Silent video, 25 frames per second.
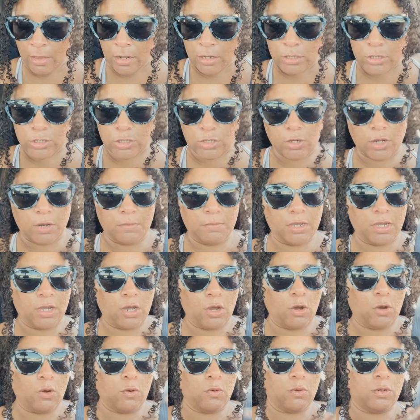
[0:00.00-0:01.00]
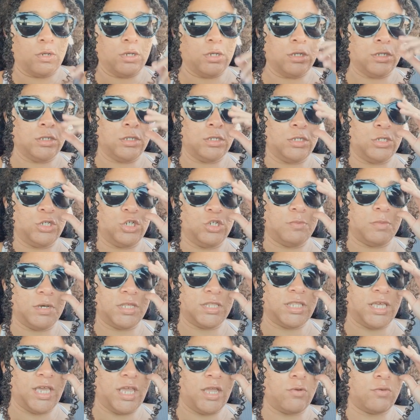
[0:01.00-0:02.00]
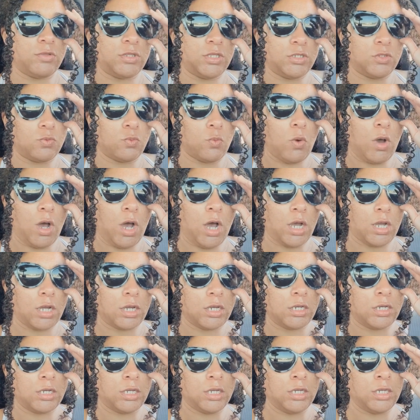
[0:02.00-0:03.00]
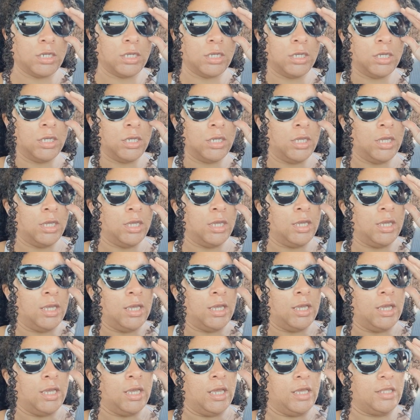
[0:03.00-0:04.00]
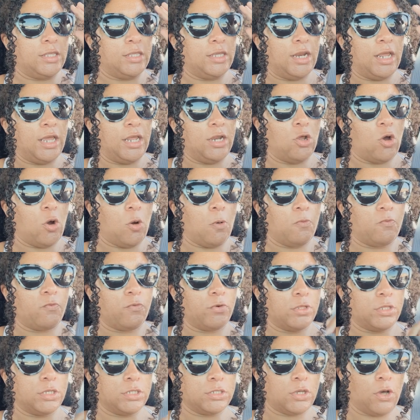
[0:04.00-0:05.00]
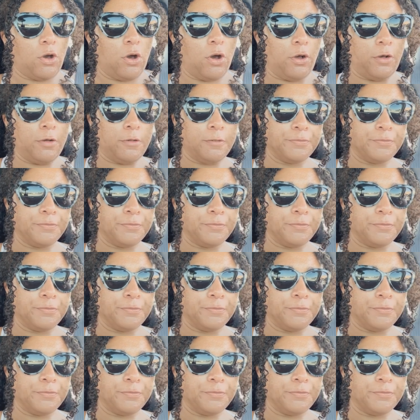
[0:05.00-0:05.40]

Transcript: So let me go do my thing with this walk and then head home for this haul